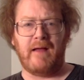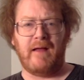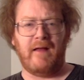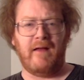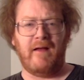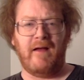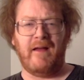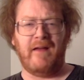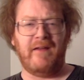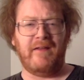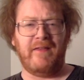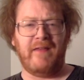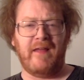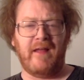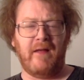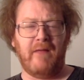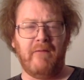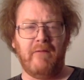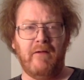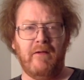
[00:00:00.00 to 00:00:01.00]
I don't, I don't think
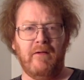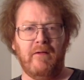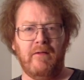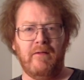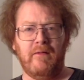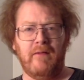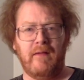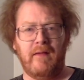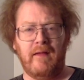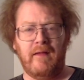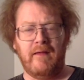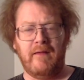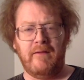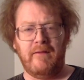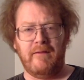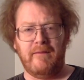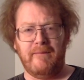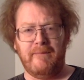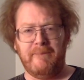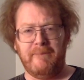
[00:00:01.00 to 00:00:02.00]
I will. And,
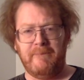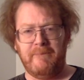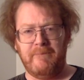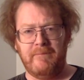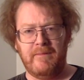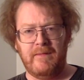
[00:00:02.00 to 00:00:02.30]
um,